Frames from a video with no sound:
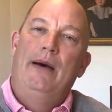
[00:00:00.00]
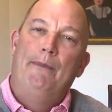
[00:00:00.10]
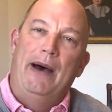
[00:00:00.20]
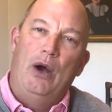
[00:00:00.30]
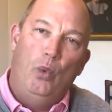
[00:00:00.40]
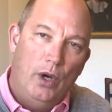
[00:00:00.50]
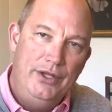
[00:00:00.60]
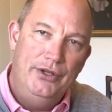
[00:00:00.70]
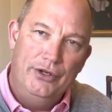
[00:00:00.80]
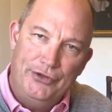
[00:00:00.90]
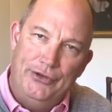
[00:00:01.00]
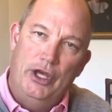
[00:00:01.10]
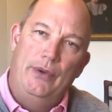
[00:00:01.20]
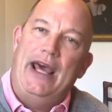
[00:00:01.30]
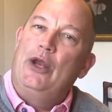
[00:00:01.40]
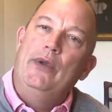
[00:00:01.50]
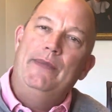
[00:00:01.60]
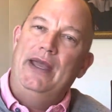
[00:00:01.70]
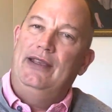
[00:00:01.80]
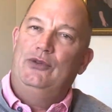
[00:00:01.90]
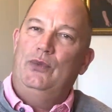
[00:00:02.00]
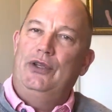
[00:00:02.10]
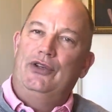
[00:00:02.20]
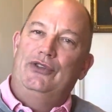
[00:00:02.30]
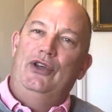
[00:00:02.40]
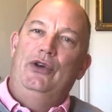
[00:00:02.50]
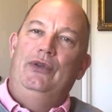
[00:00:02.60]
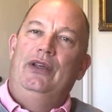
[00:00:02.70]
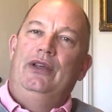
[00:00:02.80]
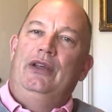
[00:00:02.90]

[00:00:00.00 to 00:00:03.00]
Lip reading: my wonders known. How do we make his wonders known?